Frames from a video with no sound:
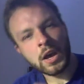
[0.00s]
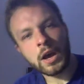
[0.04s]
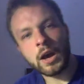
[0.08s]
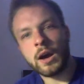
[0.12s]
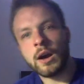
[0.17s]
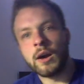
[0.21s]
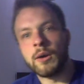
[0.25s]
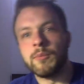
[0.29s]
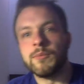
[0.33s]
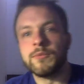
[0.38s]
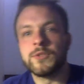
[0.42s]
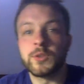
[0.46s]

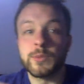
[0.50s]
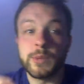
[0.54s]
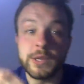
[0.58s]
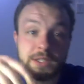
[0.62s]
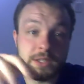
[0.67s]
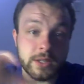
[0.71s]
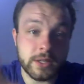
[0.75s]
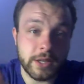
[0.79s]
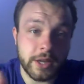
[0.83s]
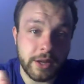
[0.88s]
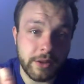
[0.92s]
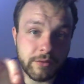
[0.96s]
so
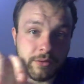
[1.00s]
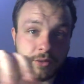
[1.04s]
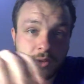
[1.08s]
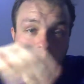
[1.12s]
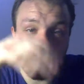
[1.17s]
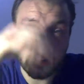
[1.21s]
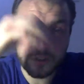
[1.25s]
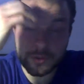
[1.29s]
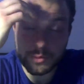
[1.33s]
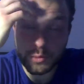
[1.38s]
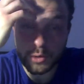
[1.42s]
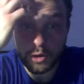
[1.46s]
basically,
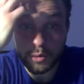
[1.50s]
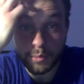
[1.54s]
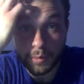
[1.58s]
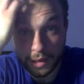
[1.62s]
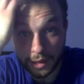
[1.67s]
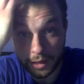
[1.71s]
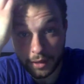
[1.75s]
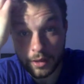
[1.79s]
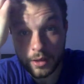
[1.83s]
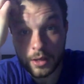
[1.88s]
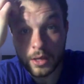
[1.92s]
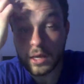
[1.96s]
here's where I'm
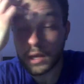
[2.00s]
at.